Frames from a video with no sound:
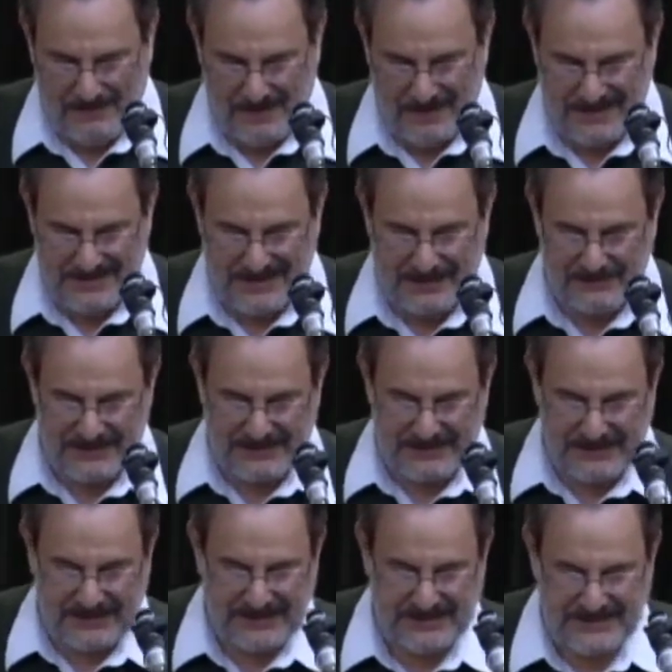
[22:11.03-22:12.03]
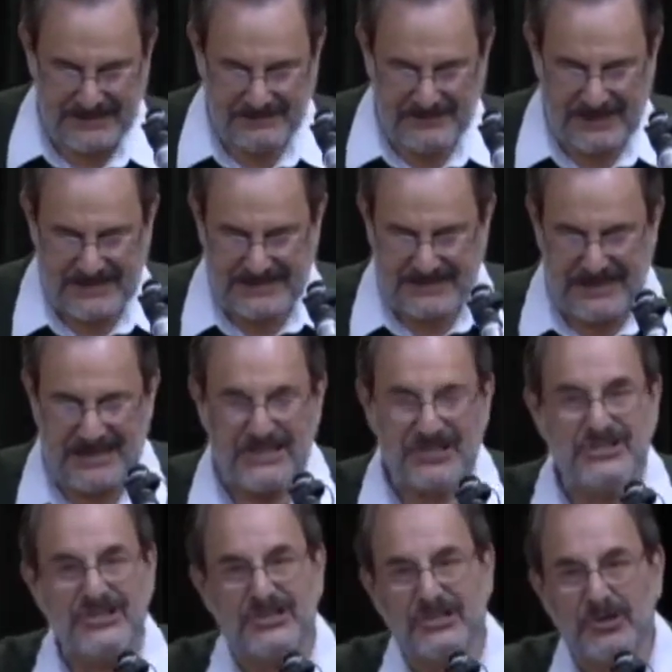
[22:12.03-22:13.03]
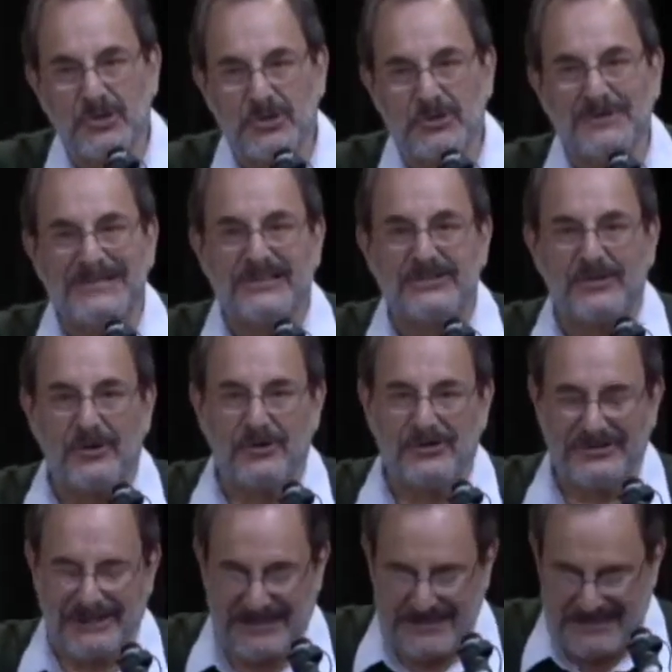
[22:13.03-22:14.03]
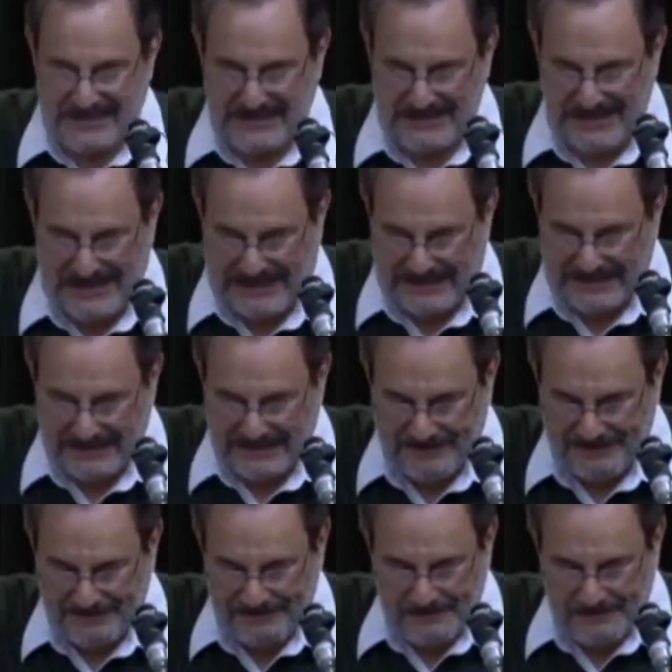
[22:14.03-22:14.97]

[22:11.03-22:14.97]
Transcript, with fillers: But as Emily Dickinson might say, she usually told it slant.